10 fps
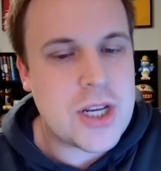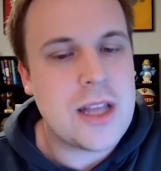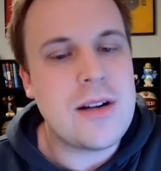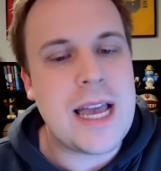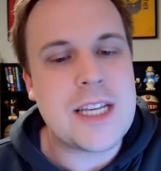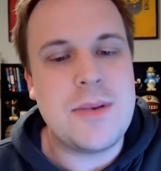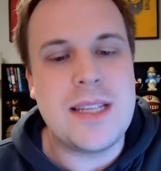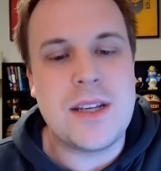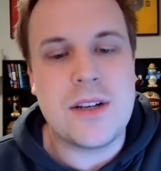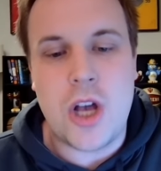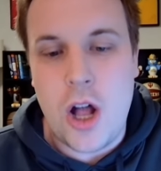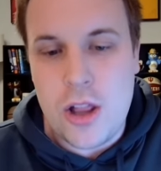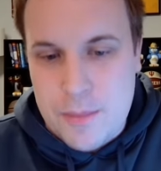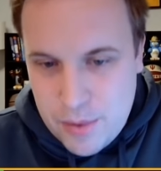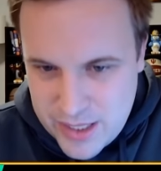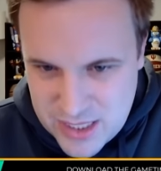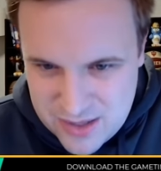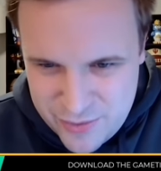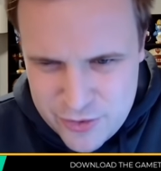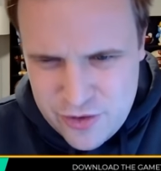Killer last-minute deals, all-in prices,
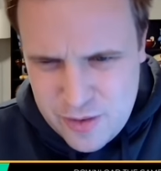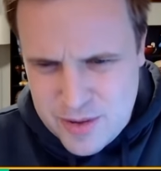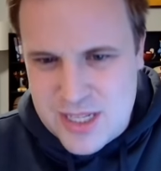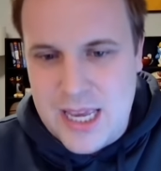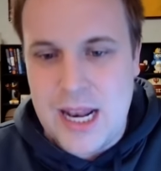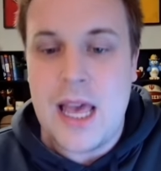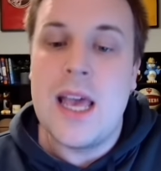views from your seat,